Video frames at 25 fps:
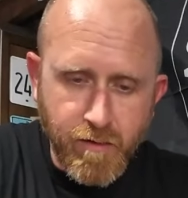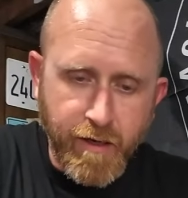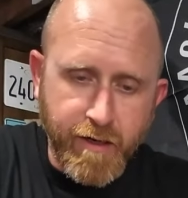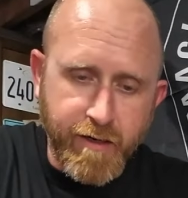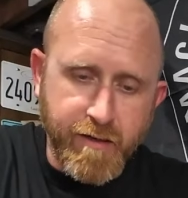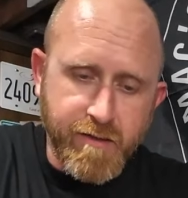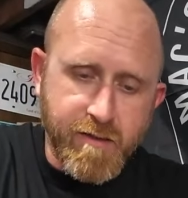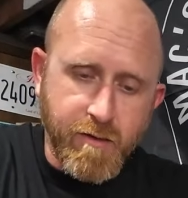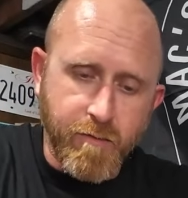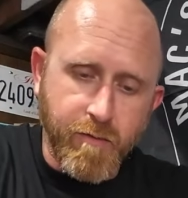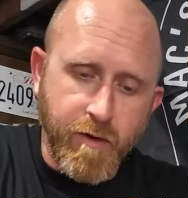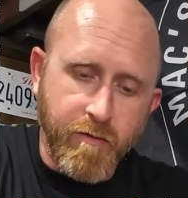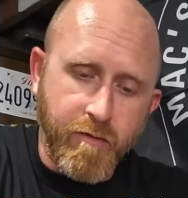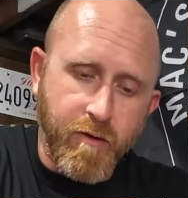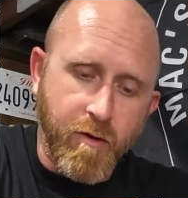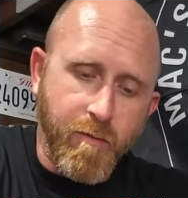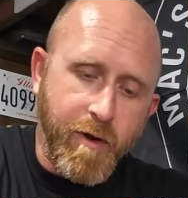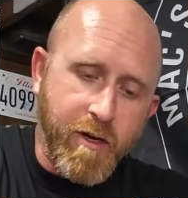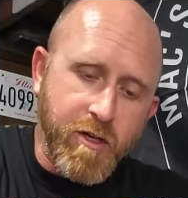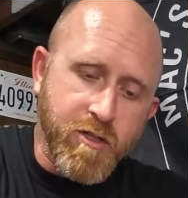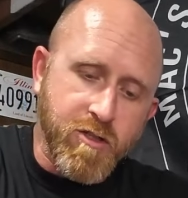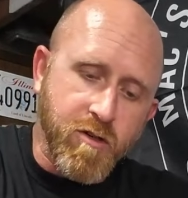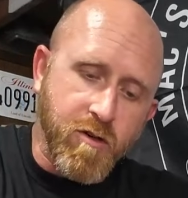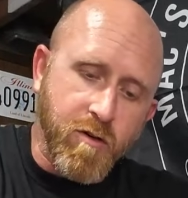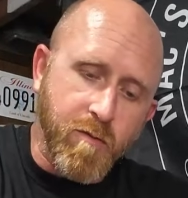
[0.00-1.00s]
Like I said, whenever you
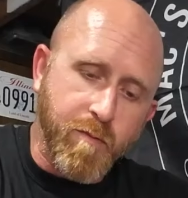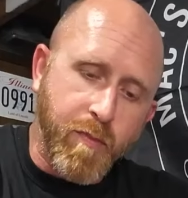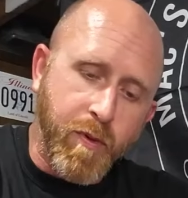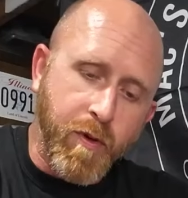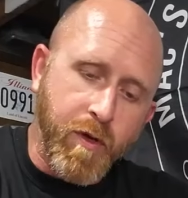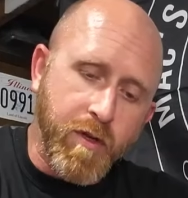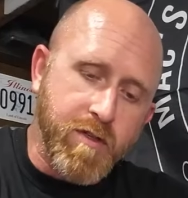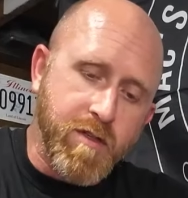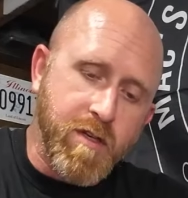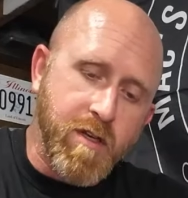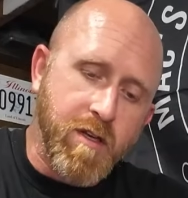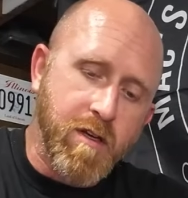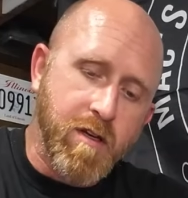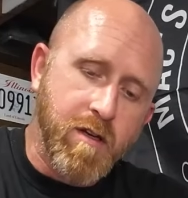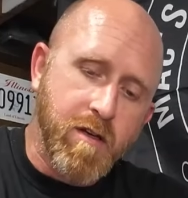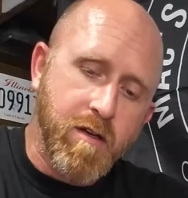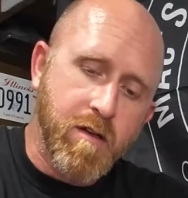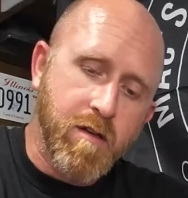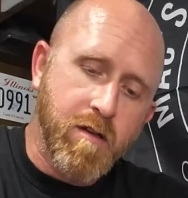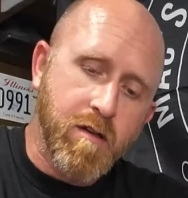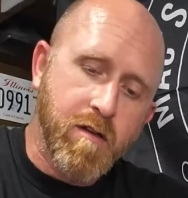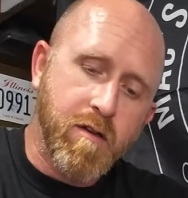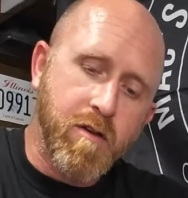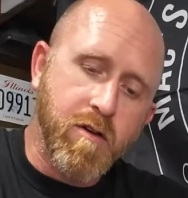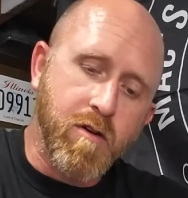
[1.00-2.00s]
make sure to put
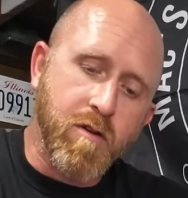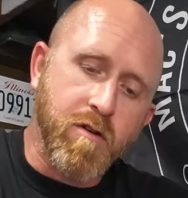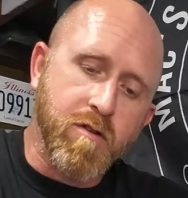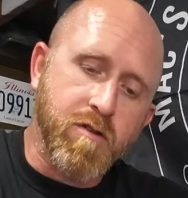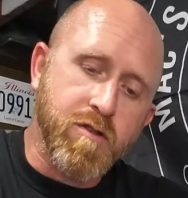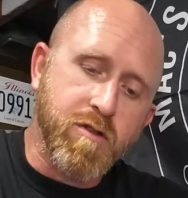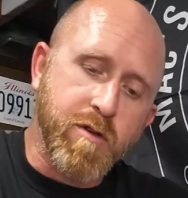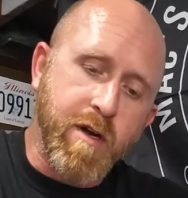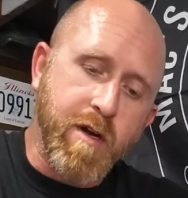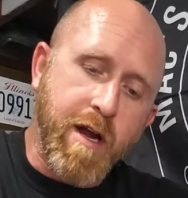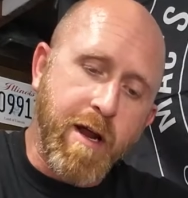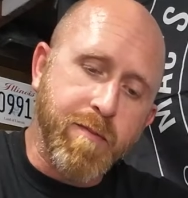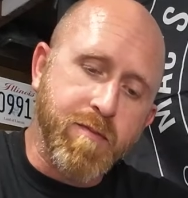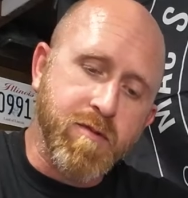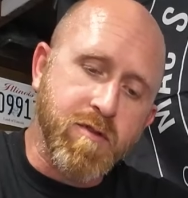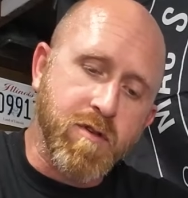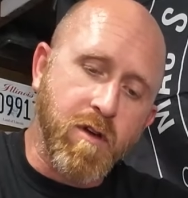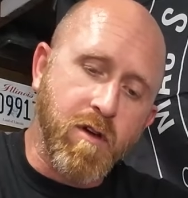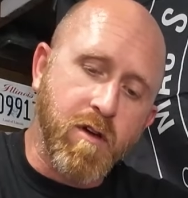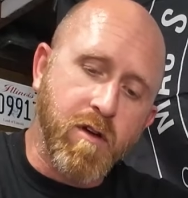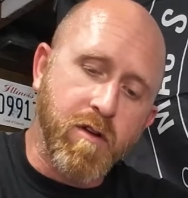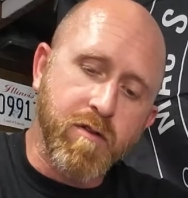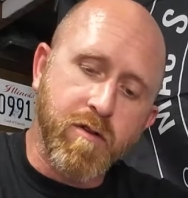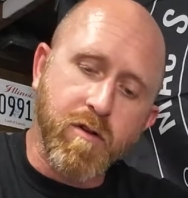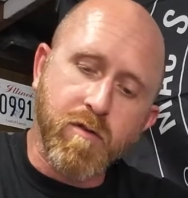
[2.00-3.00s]
your straps
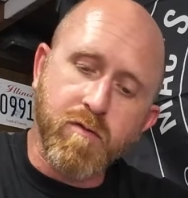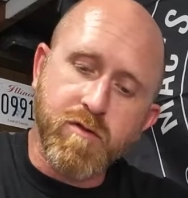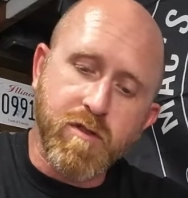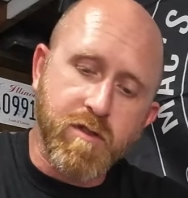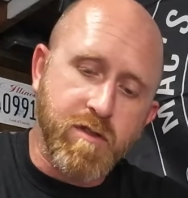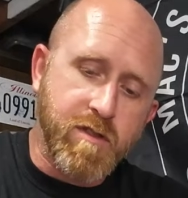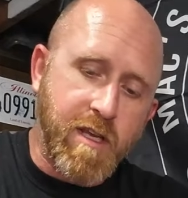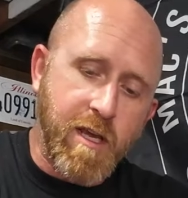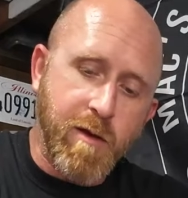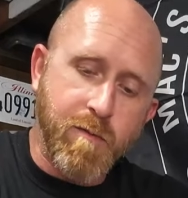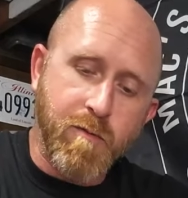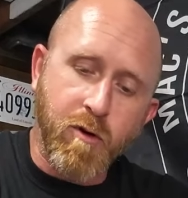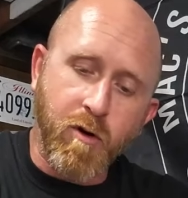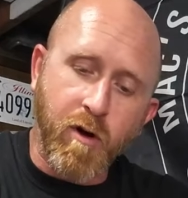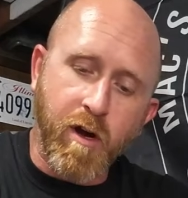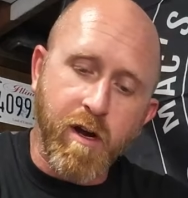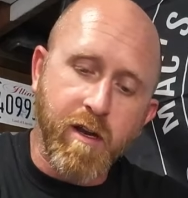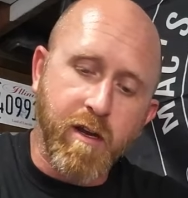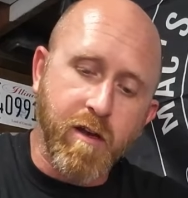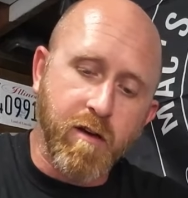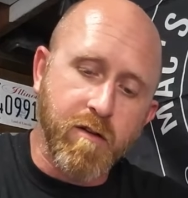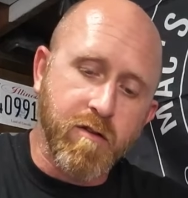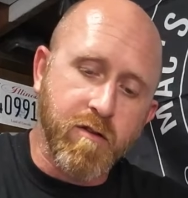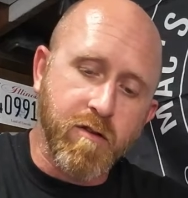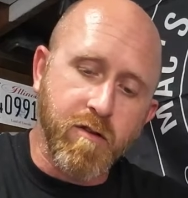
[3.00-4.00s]
on, don't just keep
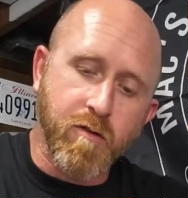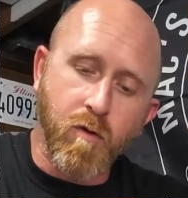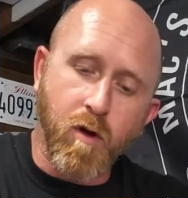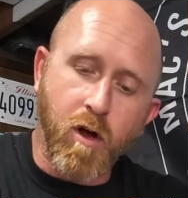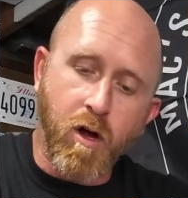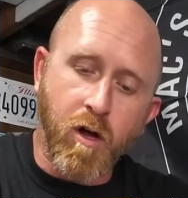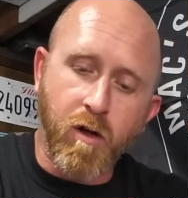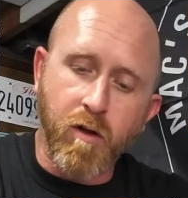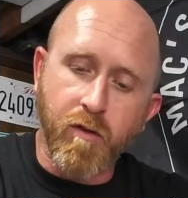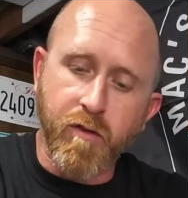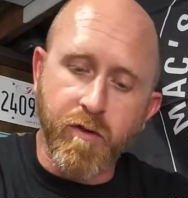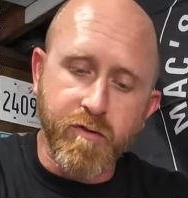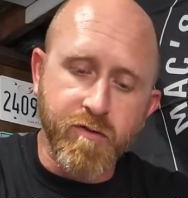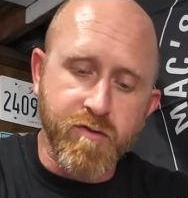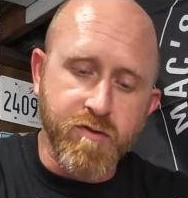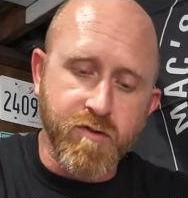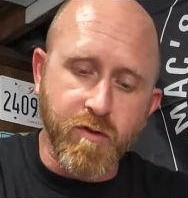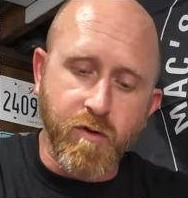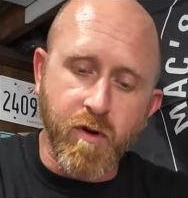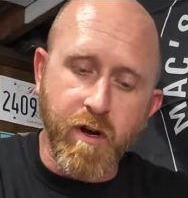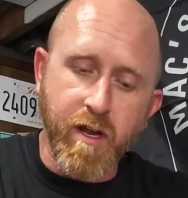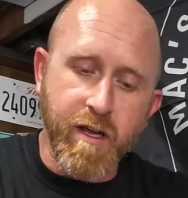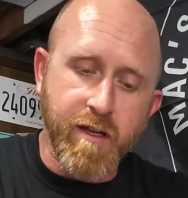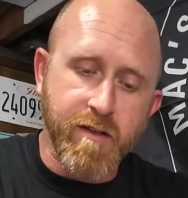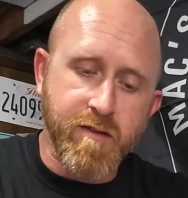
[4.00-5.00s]
cranking through all those
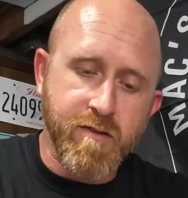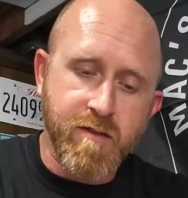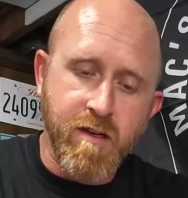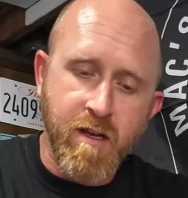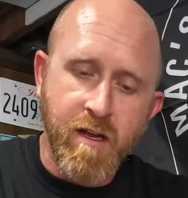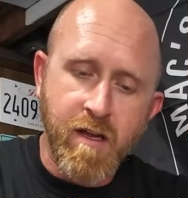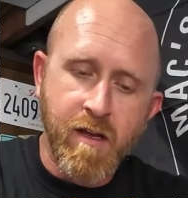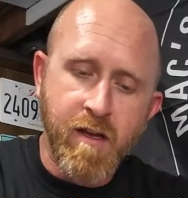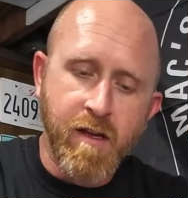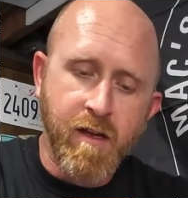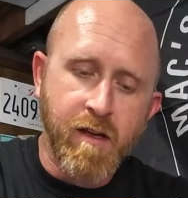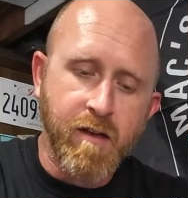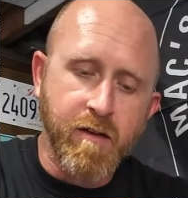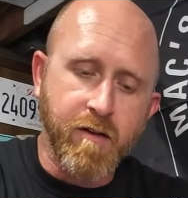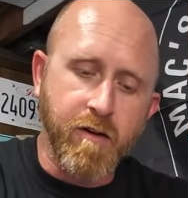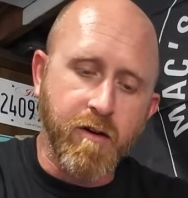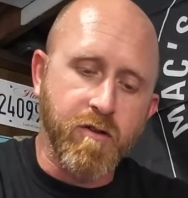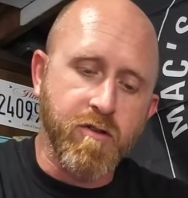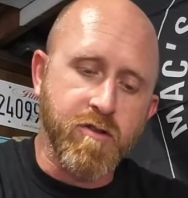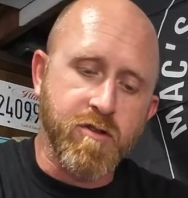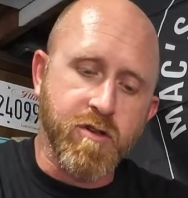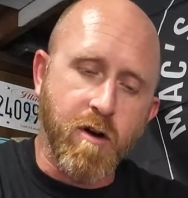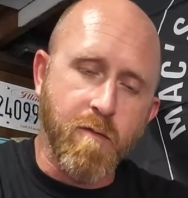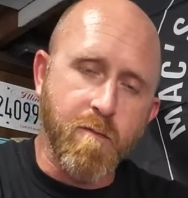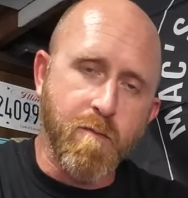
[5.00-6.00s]
threads. You're going
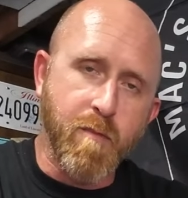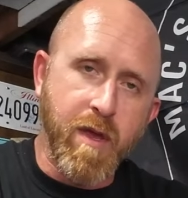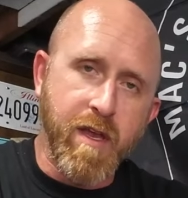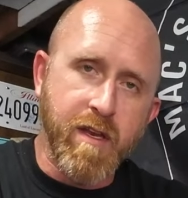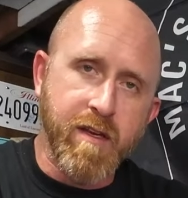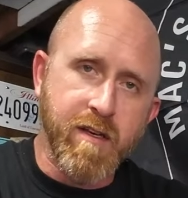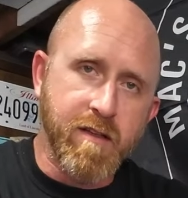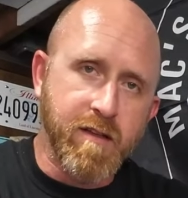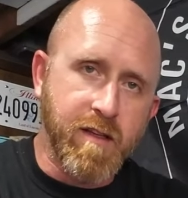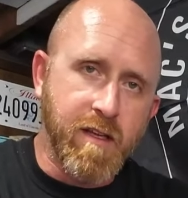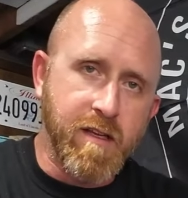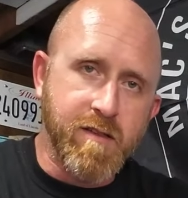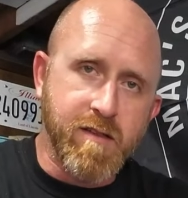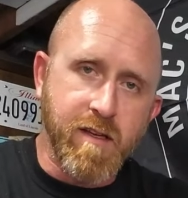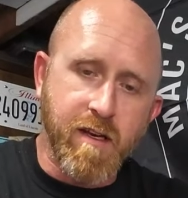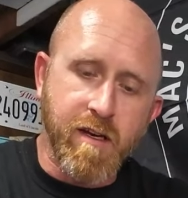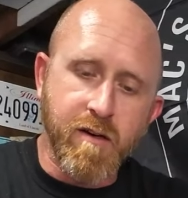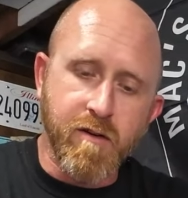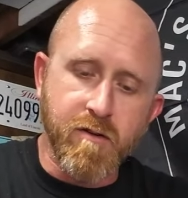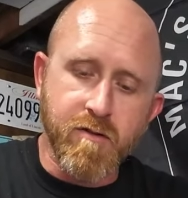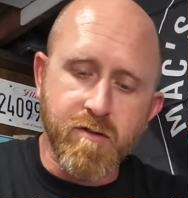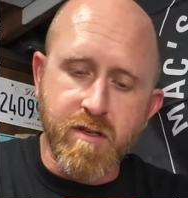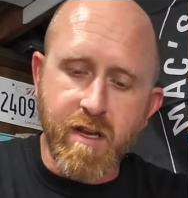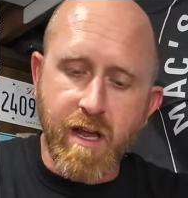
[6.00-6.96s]
to start bending these ears